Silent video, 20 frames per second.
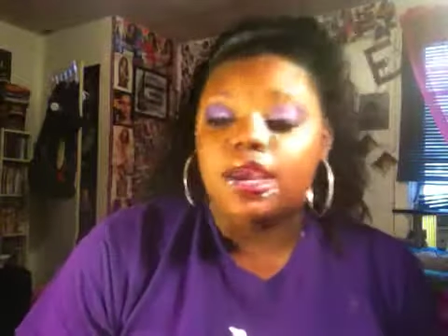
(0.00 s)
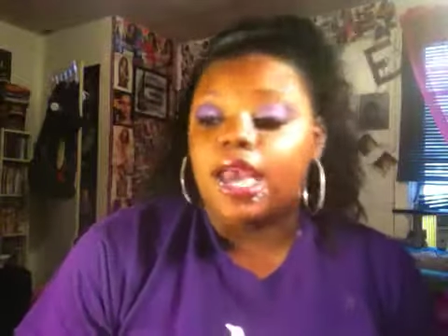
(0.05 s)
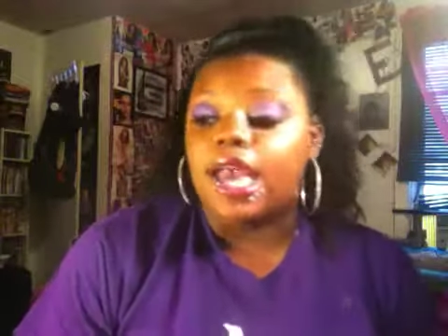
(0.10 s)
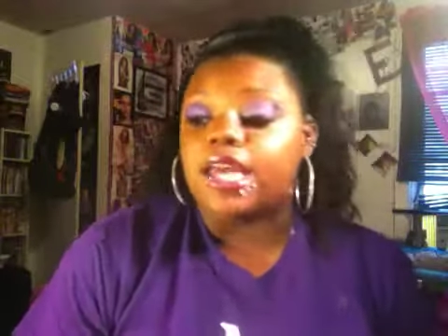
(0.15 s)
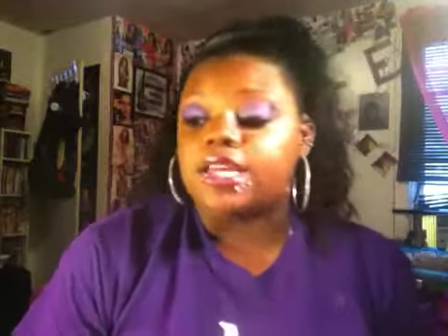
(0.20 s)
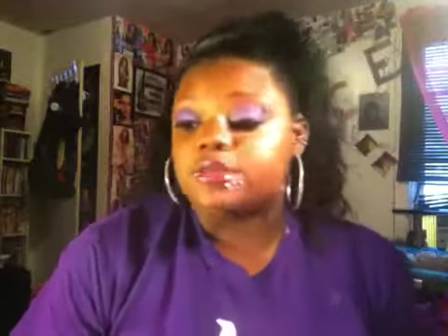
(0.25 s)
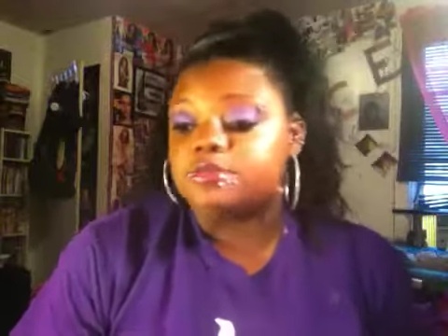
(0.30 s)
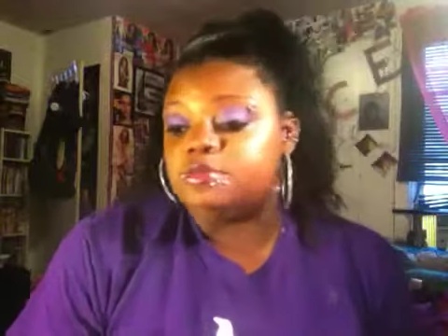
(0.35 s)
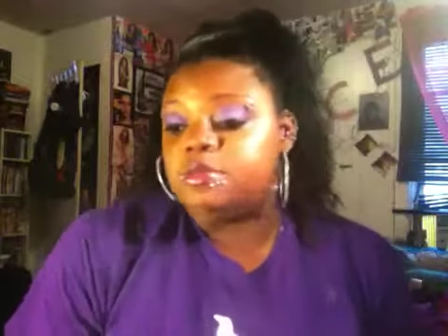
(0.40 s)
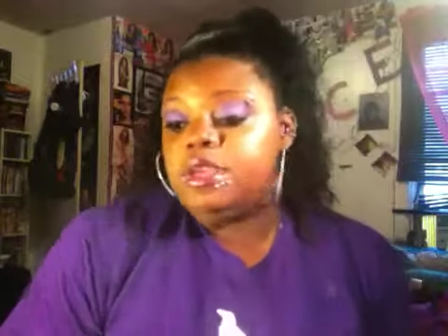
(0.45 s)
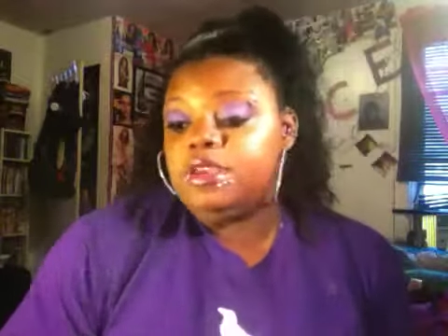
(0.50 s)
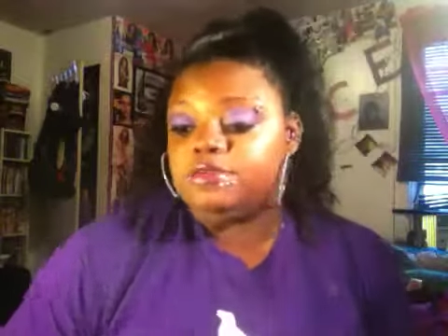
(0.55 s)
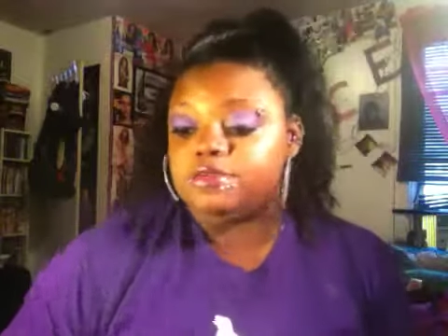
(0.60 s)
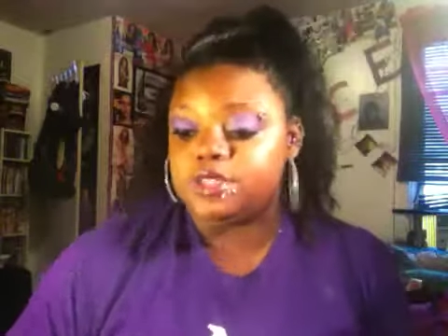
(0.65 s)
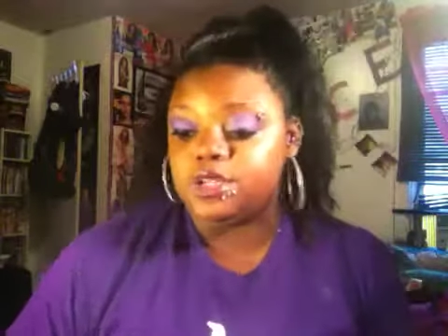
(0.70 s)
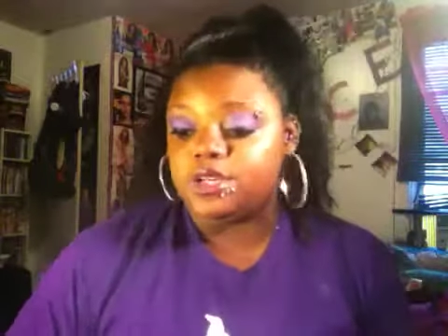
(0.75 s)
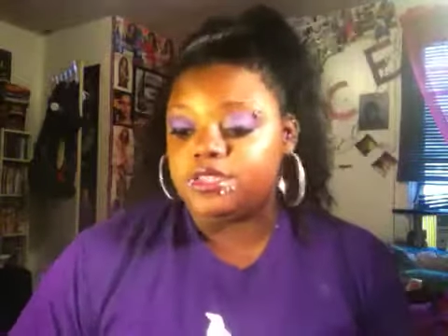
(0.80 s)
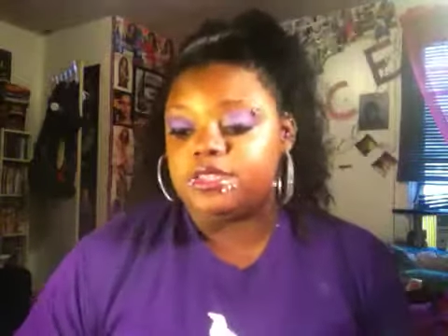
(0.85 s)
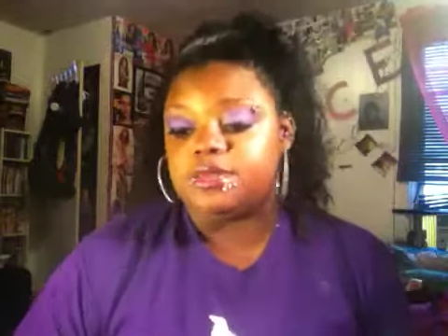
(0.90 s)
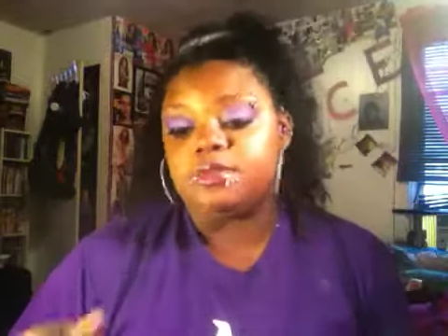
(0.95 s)
I may have
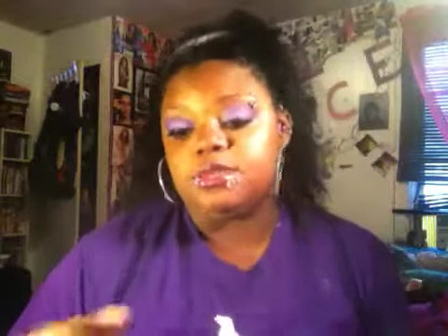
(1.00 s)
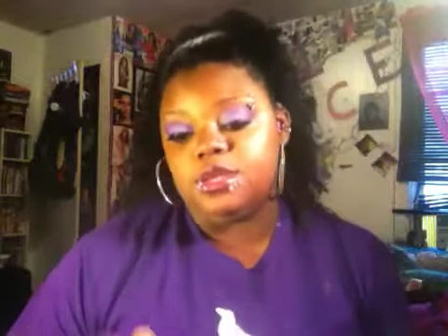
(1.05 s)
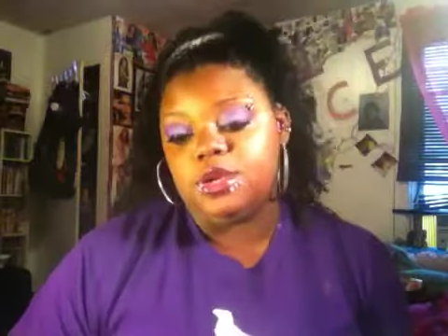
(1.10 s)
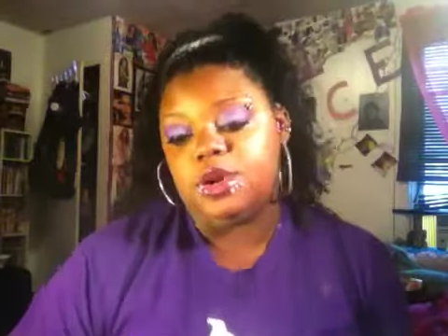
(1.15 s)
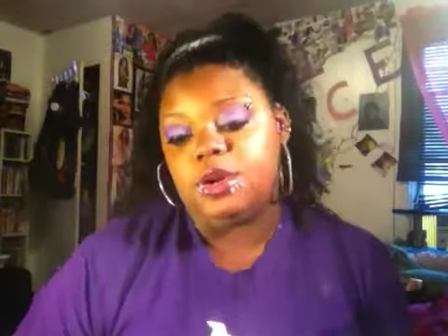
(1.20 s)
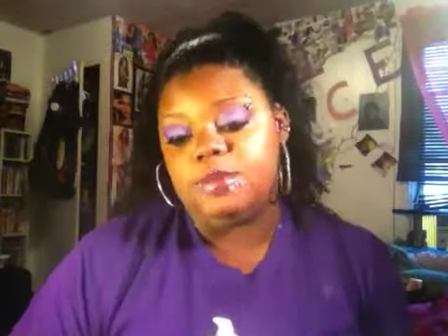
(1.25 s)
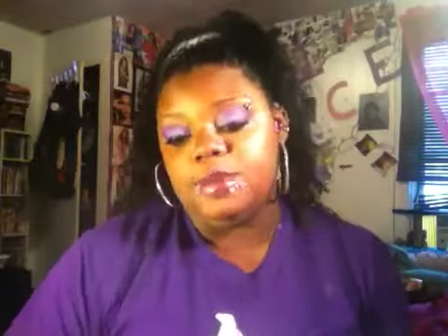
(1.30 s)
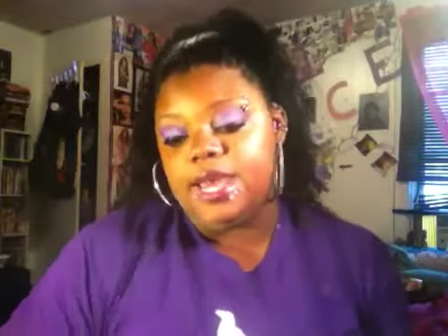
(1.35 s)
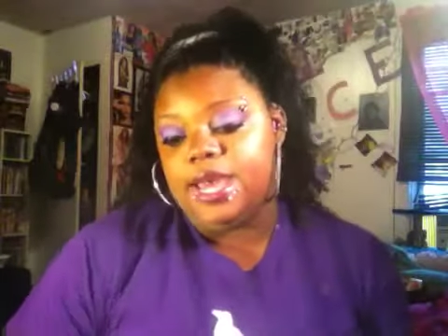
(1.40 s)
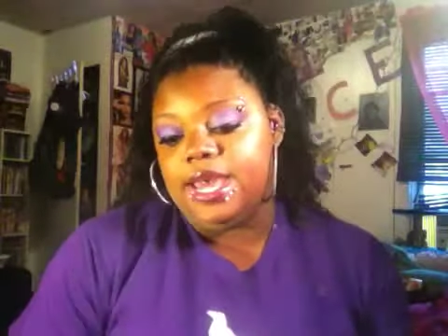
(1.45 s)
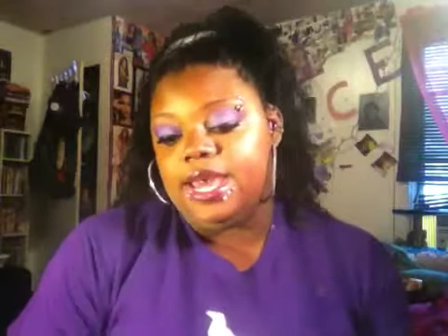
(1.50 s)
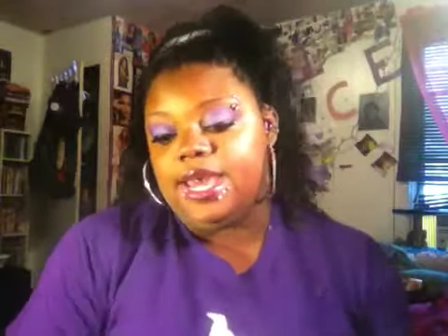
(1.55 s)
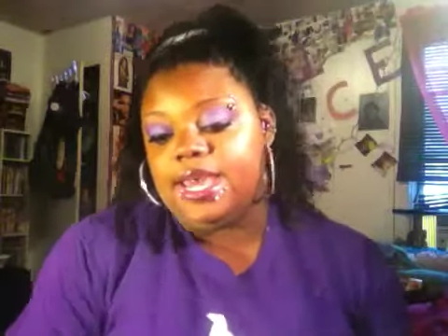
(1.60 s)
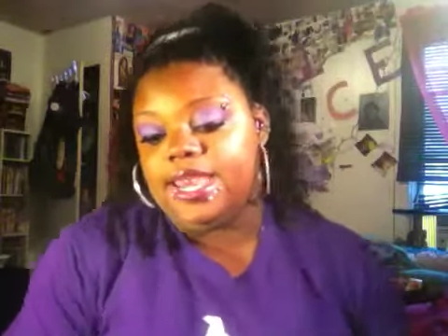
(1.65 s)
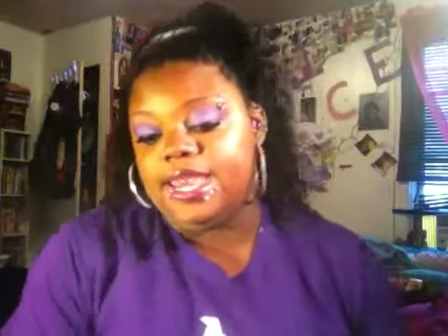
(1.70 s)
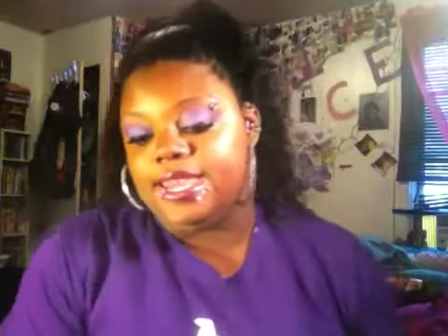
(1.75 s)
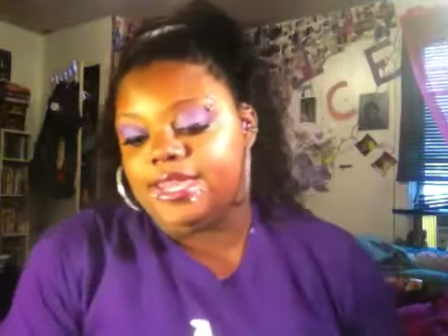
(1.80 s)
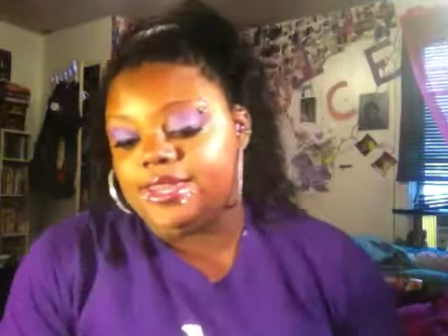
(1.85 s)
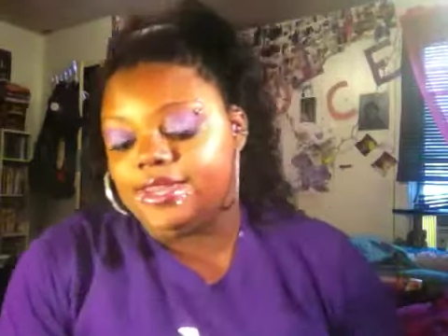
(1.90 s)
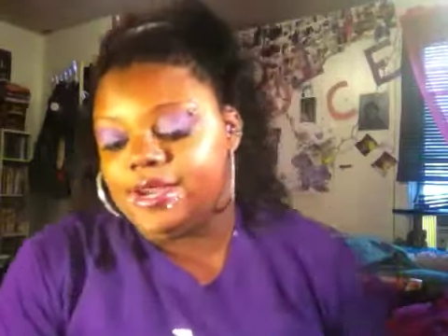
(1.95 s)
saw something caught my
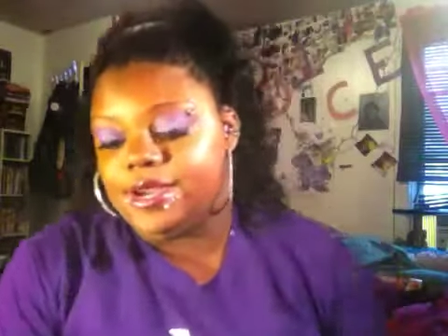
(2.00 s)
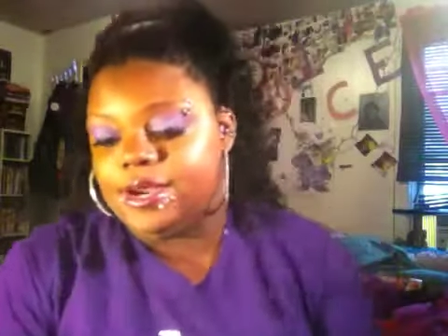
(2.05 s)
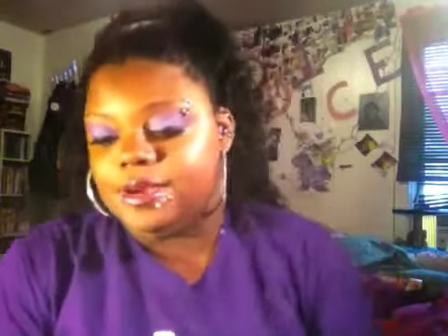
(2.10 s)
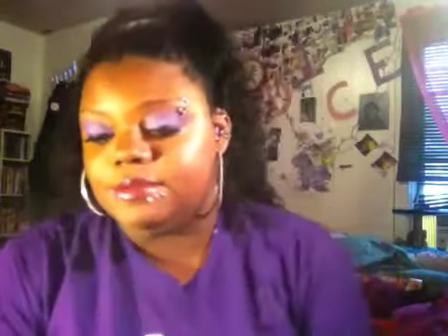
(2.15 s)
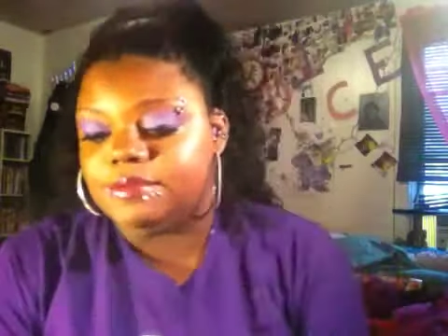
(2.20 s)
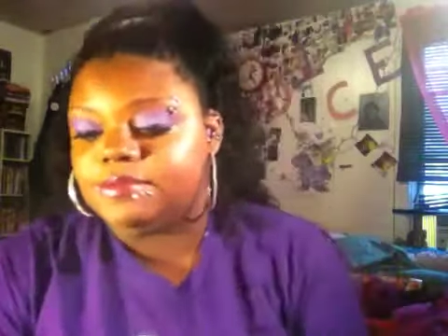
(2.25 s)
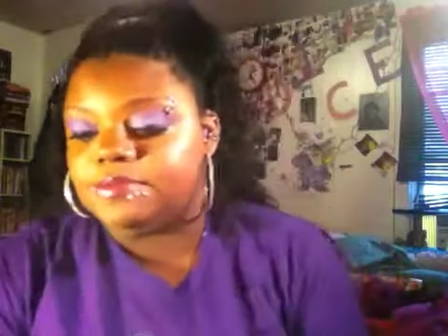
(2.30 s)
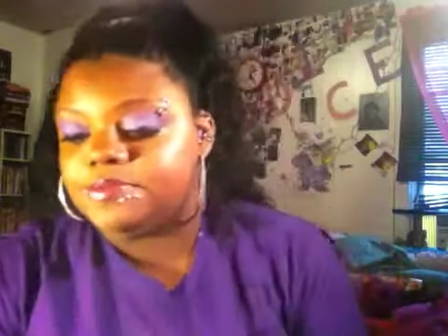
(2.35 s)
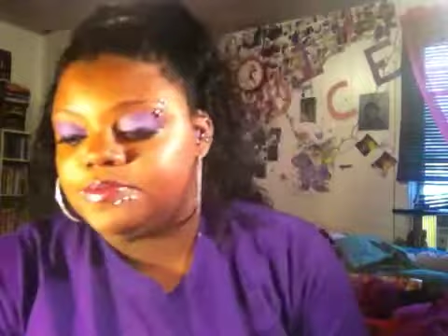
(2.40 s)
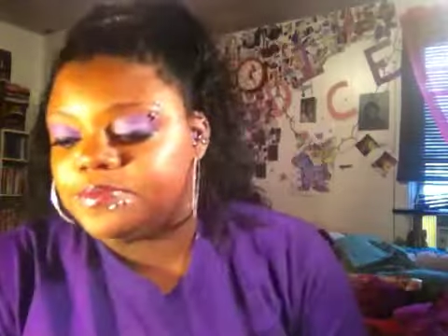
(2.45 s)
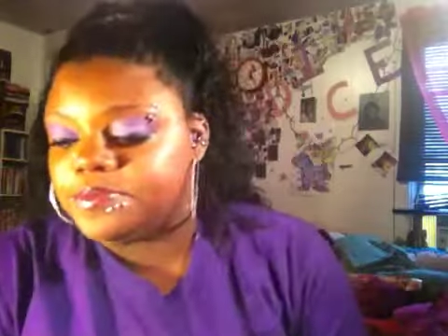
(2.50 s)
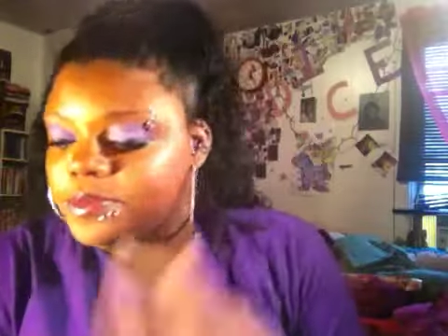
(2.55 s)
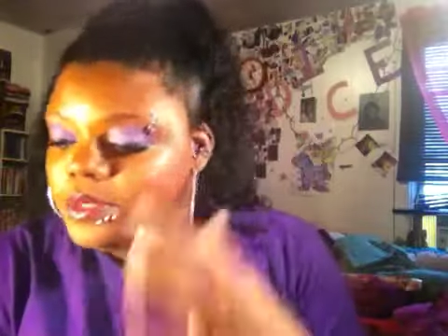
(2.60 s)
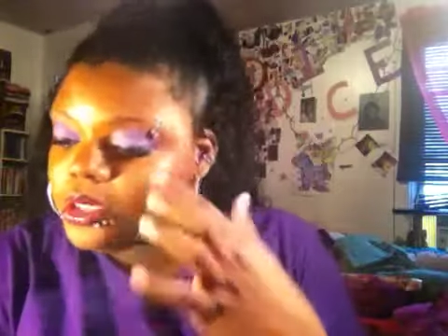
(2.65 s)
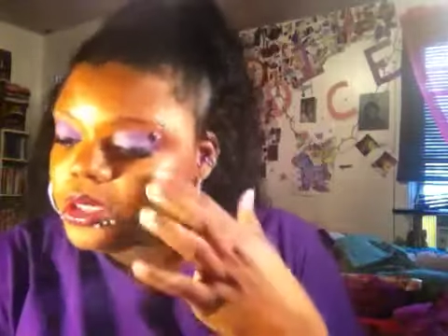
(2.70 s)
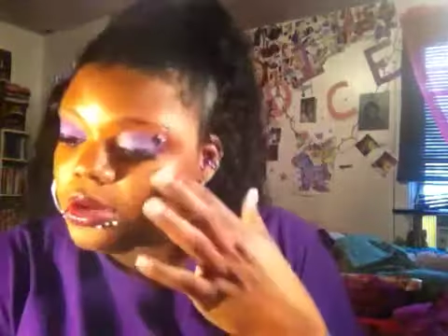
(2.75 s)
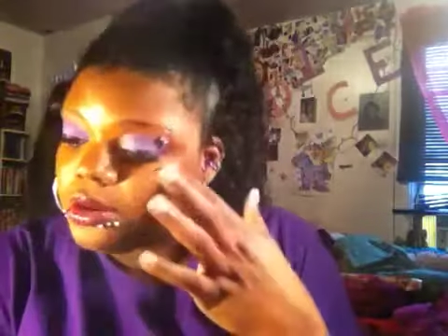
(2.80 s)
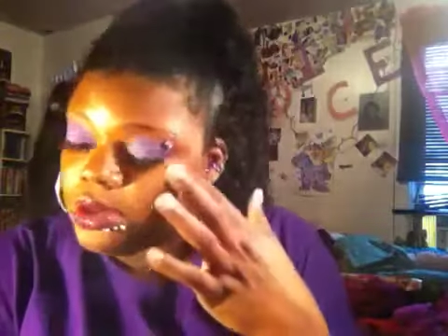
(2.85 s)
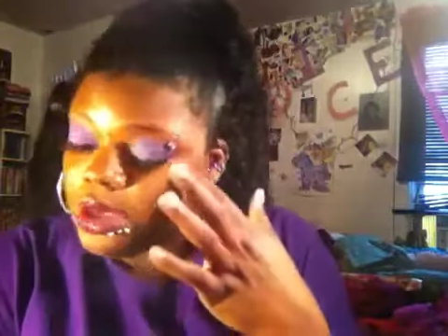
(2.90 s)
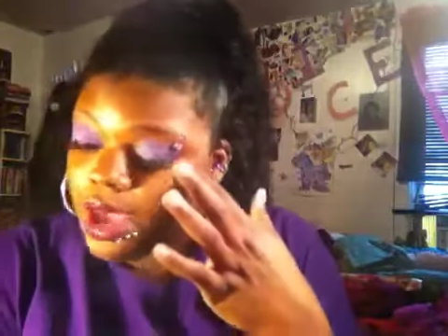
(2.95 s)
eye and um
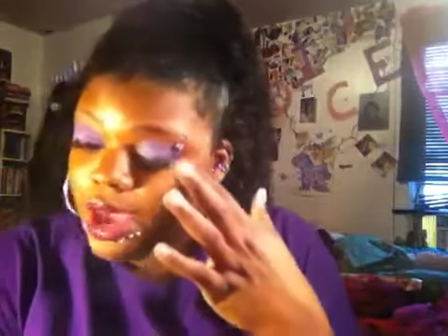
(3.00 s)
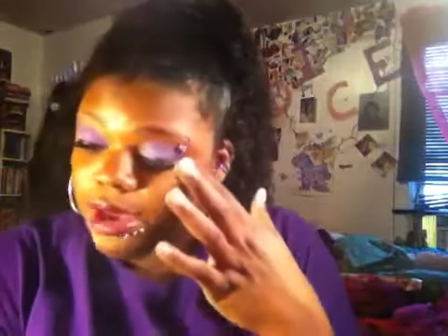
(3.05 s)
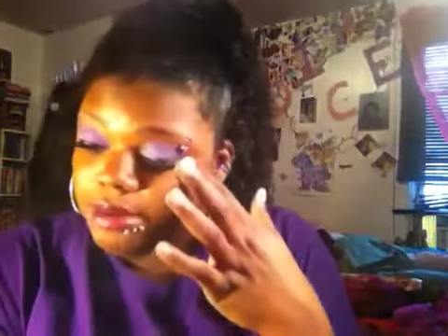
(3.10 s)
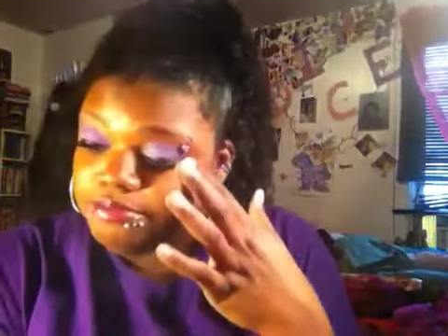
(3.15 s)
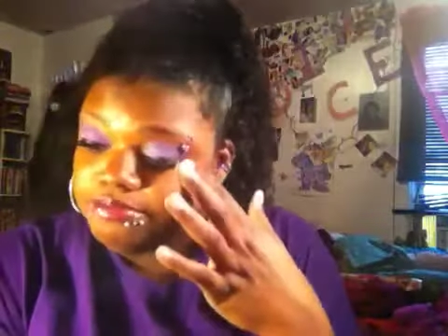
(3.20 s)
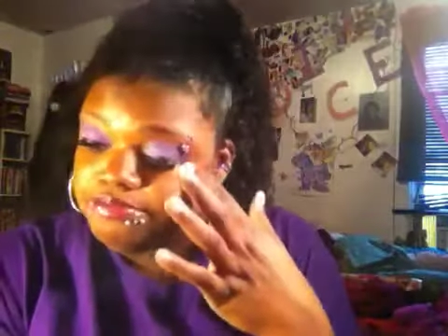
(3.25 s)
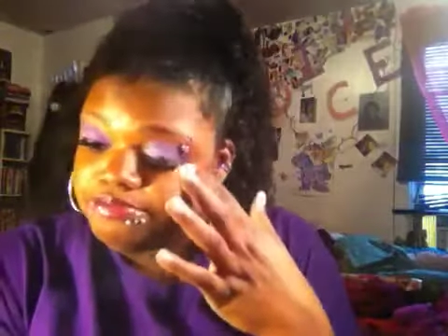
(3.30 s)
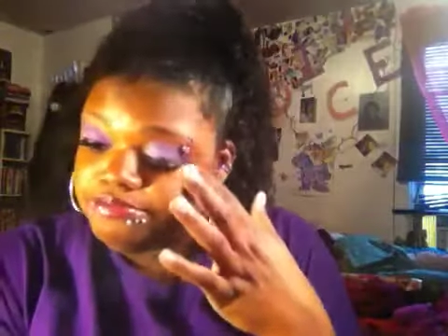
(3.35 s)
so yeah